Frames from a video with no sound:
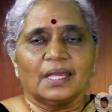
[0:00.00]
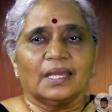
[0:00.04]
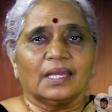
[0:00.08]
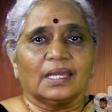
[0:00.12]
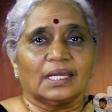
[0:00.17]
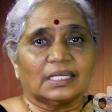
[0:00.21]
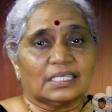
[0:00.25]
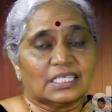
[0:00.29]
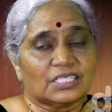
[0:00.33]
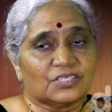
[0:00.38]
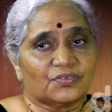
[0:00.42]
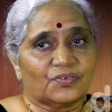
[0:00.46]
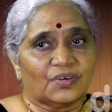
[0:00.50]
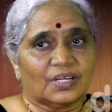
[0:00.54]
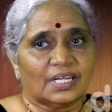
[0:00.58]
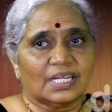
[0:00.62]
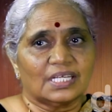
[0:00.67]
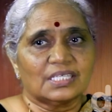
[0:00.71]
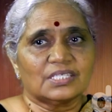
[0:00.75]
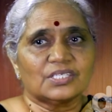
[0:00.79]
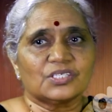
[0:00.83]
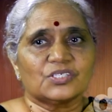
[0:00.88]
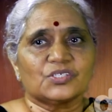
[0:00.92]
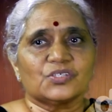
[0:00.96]
It is for
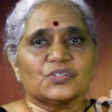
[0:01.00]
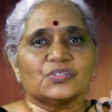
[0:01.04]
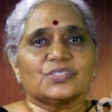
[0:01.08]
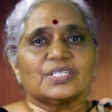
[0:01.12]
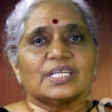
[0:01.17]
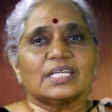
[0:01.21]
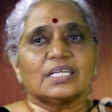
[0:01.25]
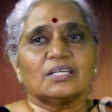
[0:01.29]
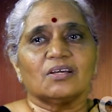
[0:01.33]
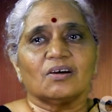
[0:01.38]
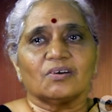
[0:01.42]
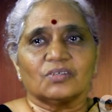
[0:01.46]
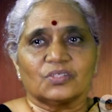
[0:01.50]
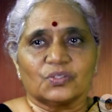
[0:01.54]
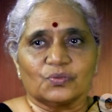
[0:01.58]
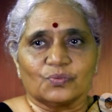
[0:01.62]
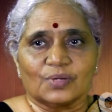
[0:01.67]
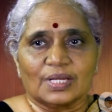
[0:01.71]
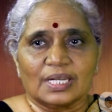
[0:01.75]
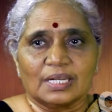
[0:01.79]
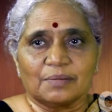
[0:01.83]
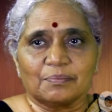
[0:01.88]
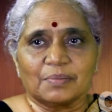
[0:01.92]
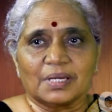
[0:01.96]
us to dig out
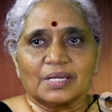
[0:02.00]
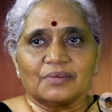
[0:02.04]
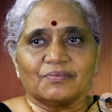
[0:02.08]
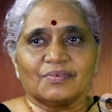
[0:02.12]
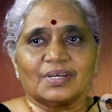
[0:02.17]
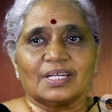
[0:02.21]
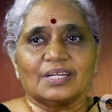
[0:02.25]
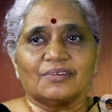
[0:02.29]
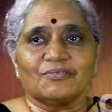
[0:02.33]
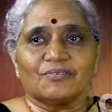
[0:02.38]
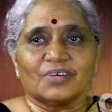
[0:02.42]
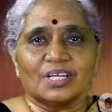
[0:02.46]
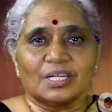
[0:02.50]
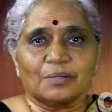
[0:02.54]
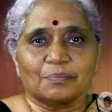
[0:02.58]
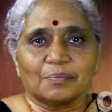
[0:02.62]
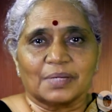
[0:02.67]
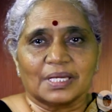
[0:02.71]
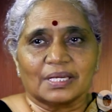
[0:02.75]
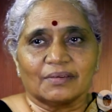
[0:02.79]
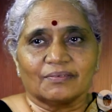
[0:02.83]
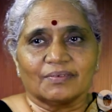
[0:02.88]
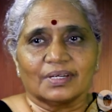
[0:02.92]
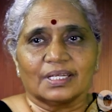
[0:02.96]
one by
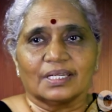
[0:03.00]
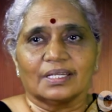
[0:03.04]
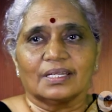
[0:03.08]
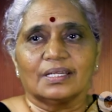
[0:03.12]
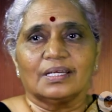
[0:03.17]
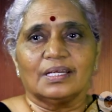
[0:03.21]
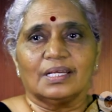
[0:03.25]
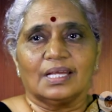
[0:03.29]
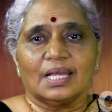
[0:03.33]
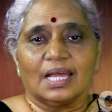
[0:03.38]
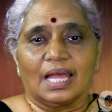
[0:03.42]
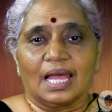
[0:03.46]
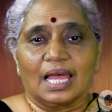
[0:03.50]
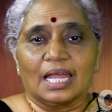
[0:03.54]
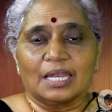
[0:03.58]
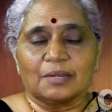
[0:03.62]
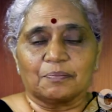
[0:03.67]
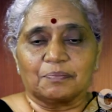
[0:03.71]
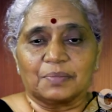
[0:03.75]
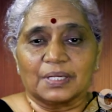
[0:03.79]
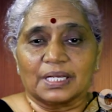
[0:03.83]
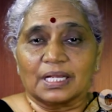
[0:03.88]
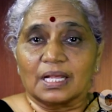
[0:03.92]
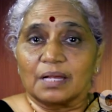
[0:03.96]
one,
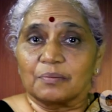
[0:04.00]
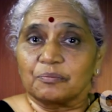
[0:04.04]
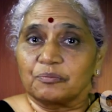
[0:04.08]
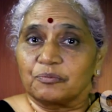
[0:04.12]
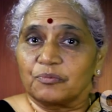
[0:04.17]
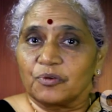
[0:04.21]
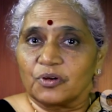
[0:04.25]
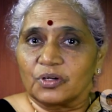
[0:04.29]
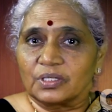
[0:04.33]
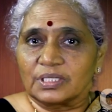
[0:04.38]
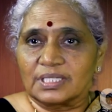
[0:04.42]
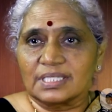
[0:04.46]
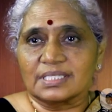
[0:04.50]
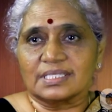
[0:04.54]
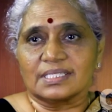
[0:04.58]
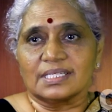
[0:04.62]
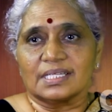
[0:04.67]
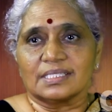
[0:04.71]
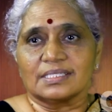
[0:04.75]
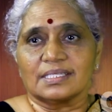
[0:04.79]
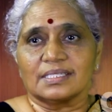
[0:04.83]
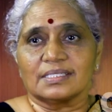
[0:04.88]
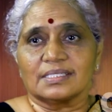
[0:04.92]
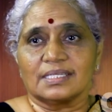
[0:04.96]
and pick up what is
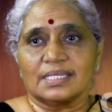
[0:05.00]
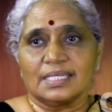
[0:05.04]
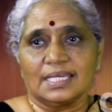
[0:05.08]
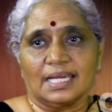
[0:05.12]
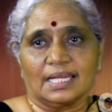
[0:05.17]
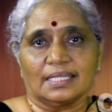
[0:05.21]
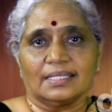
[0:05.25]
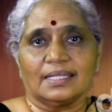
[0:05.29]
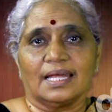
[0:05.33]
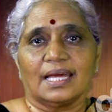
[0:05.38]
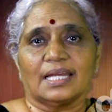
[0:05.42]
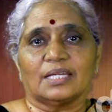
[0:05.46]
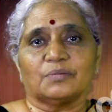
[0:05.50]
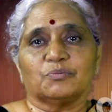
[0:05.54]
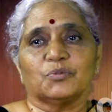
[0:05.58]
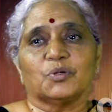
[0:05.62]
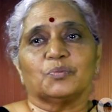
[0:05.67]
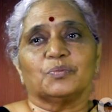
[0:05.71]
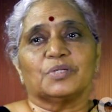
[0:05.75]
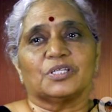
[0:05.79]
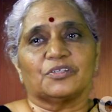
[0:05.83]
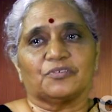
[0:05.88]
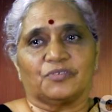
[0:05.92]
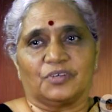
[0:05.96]
necessary at that
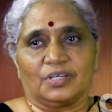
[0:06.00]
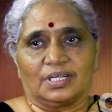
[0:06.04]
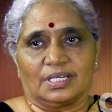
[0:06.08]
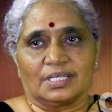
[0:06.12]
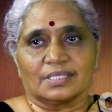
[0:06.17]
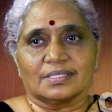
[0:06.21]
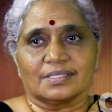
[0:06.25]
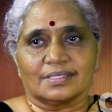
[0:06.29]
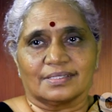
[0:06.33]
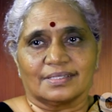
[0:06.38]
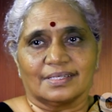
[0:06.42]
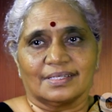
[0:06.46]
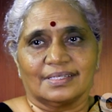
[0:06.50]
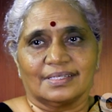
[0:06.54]
moment for us.